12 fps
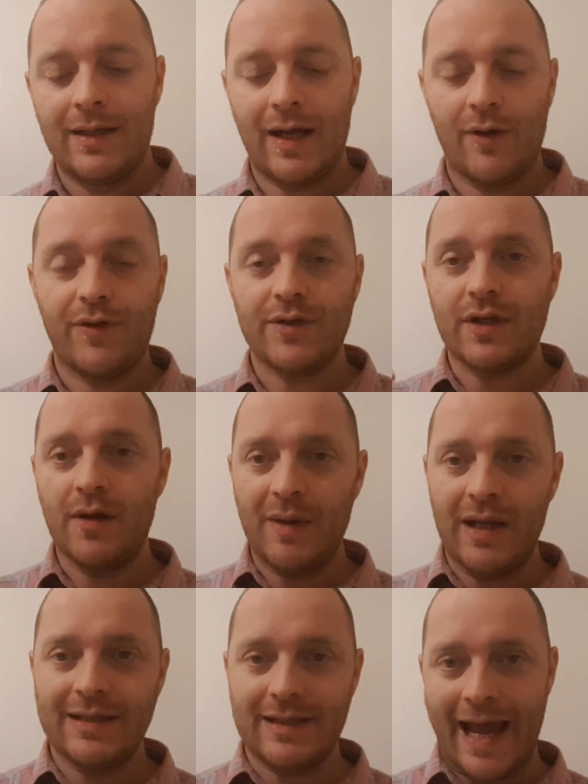Now there's going to
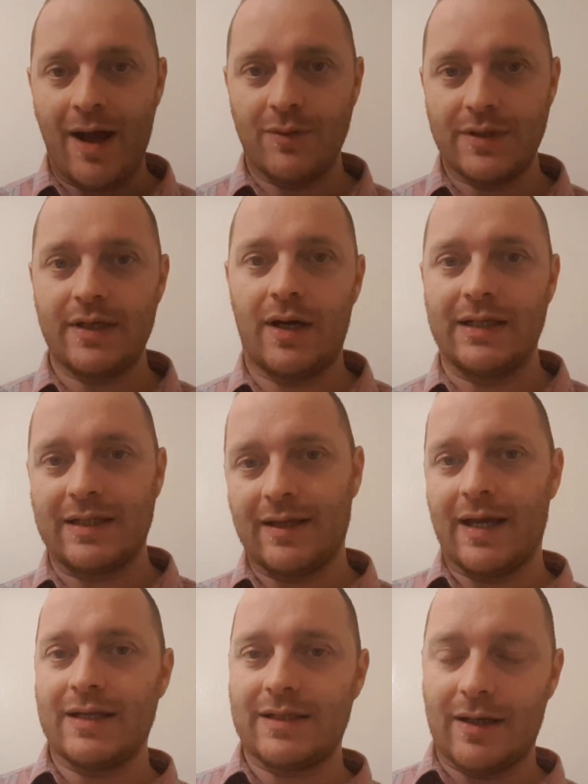be a downside to
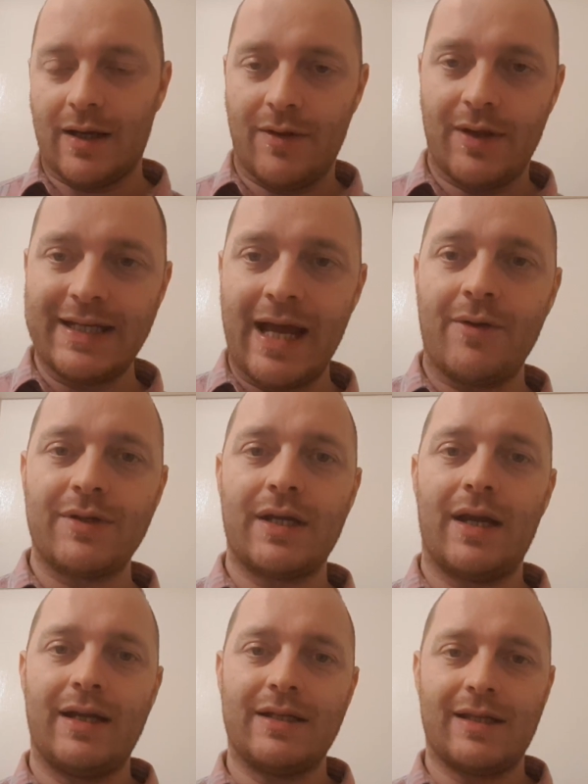this, and the
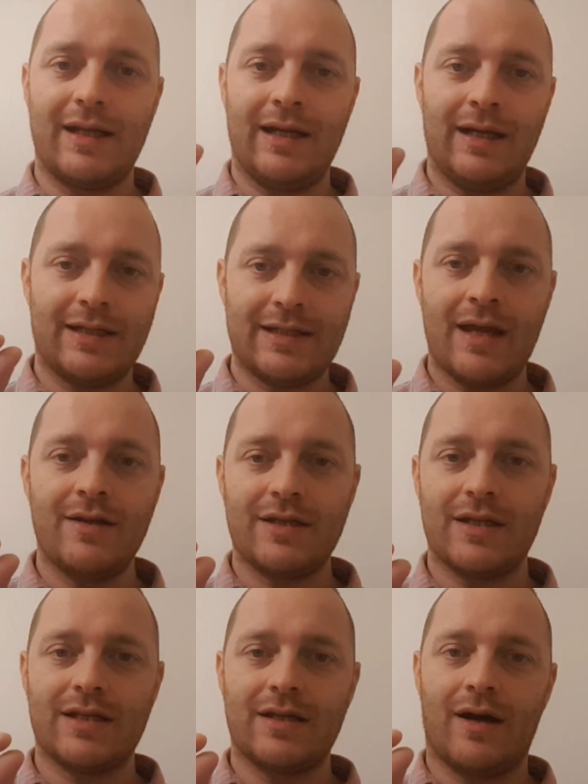downside is the
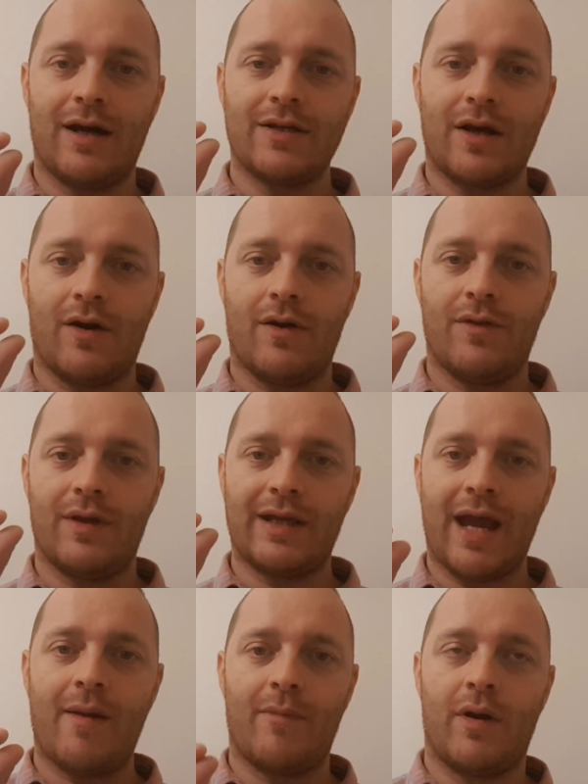sensor size on the
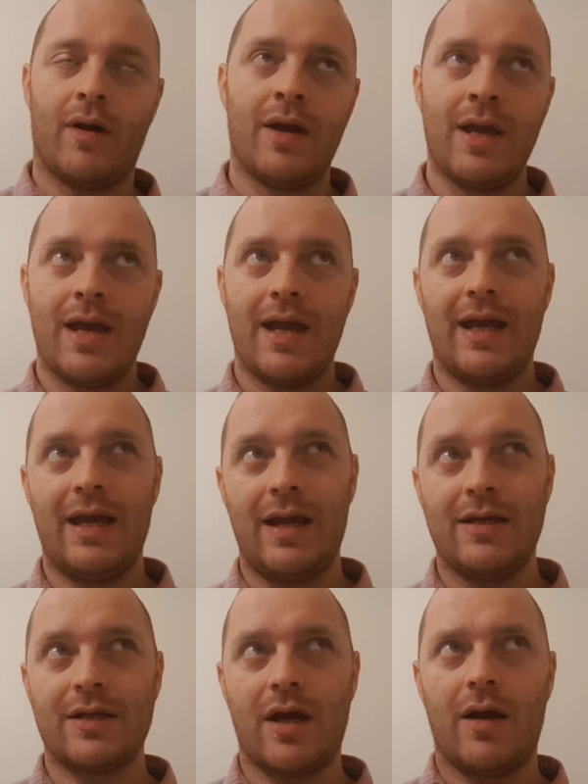camera
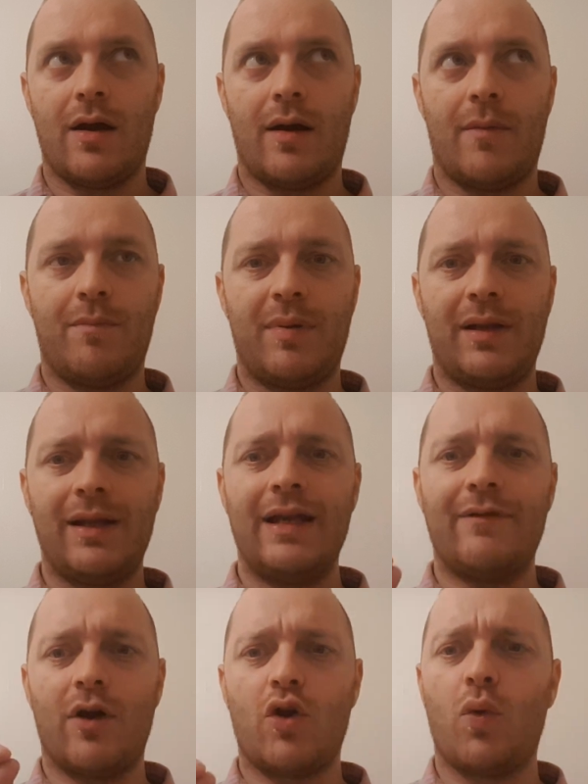is, I
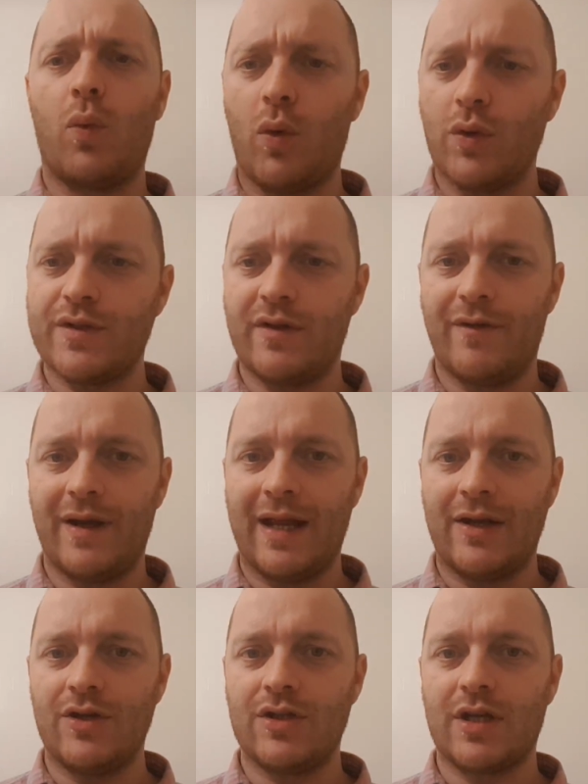believe, 1/4 of an
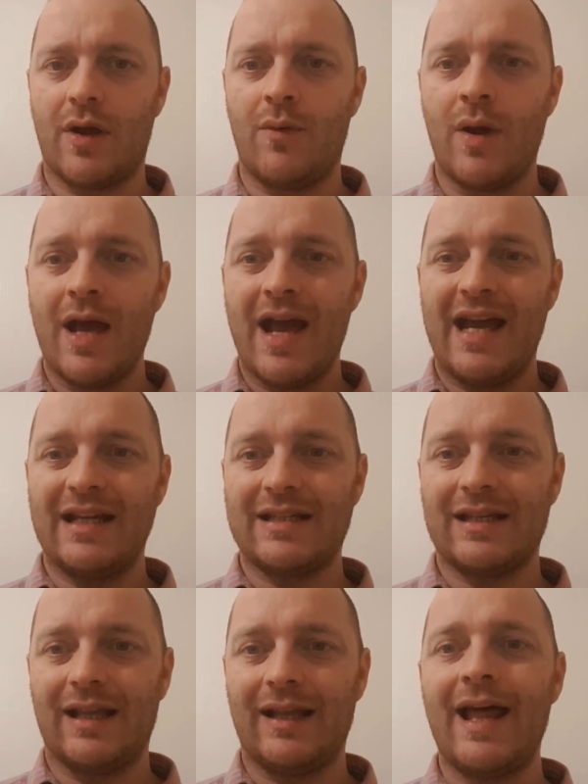inch. So
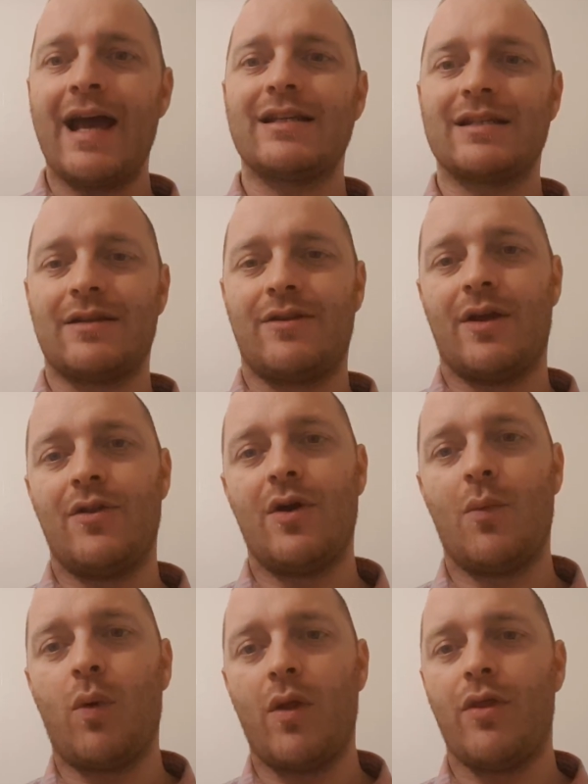it's less than
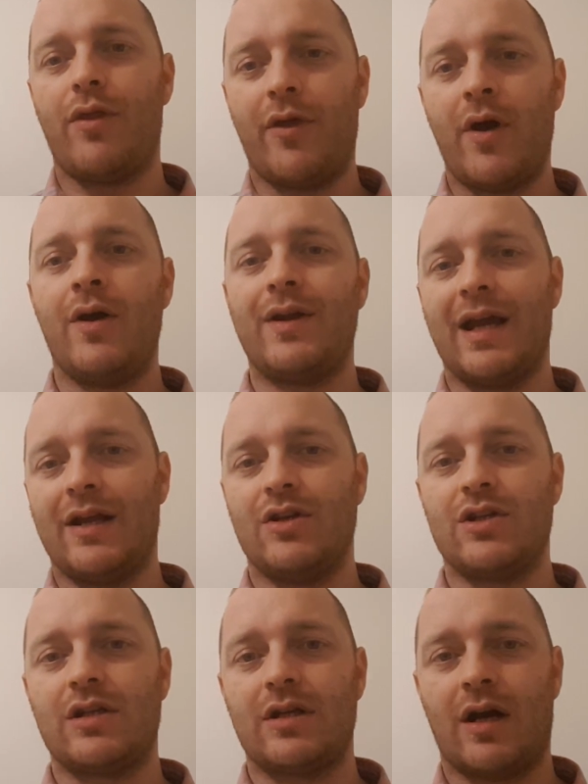the 1/3
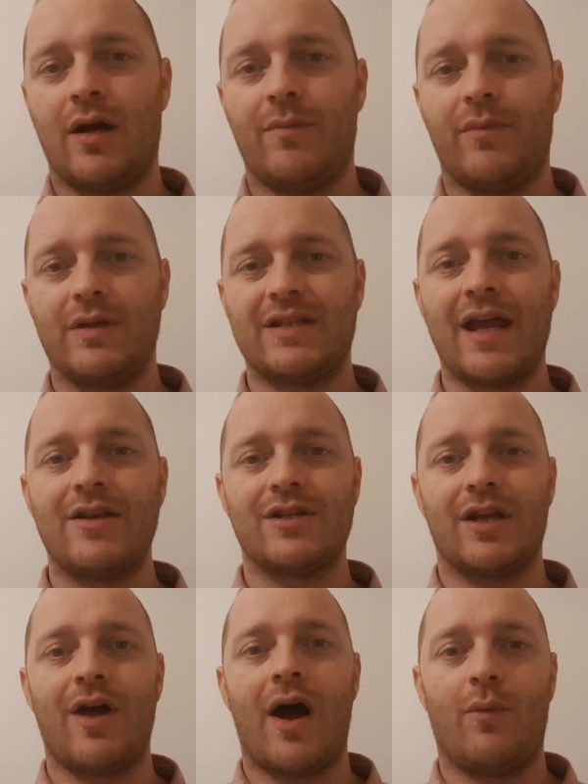inch type
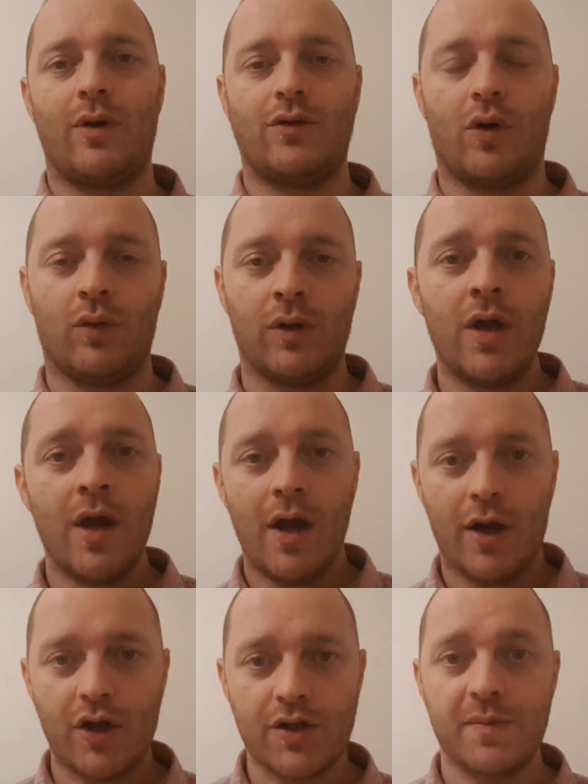sensor that we're all
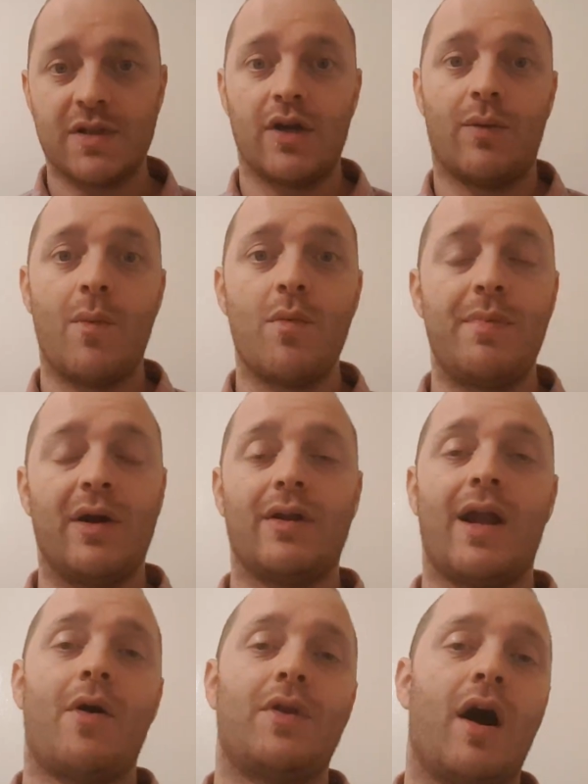accustomed to when we're
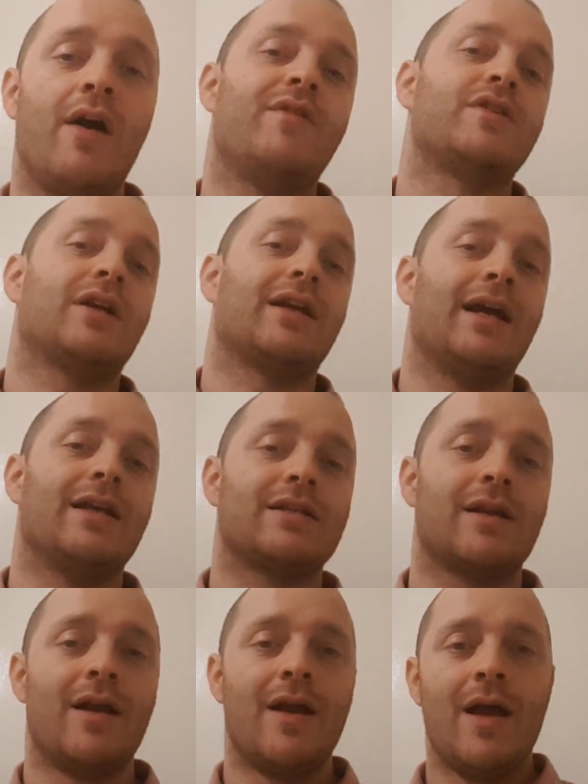building our night vision kits.